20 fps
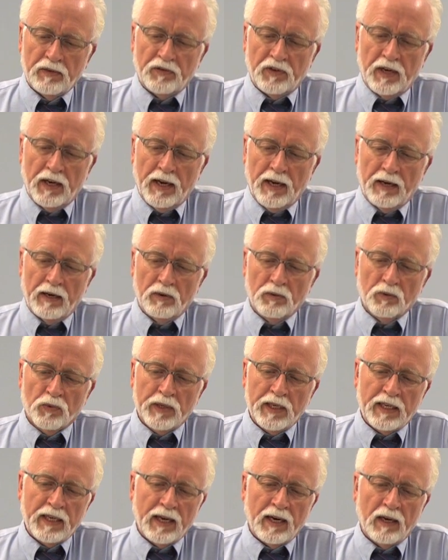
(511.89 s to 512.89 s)
if it had a
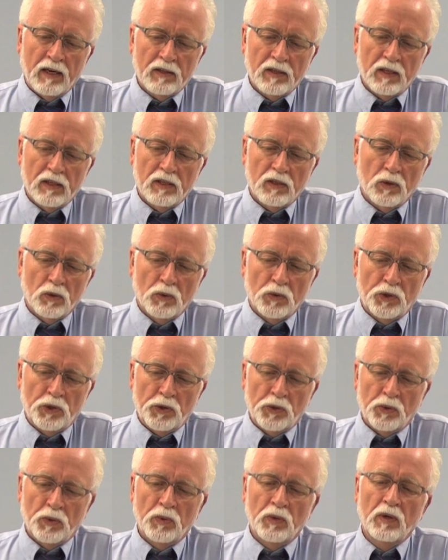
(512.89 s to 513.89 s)
readout that told
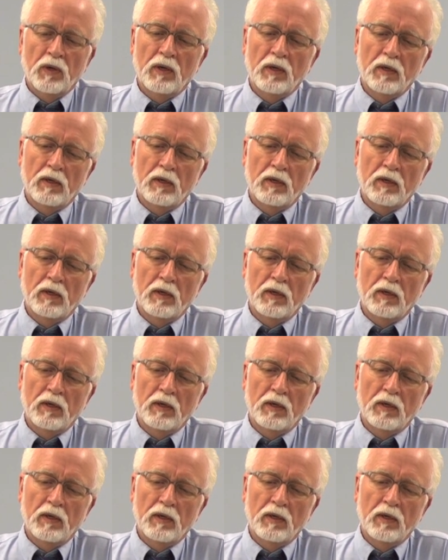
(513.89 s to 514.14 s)
you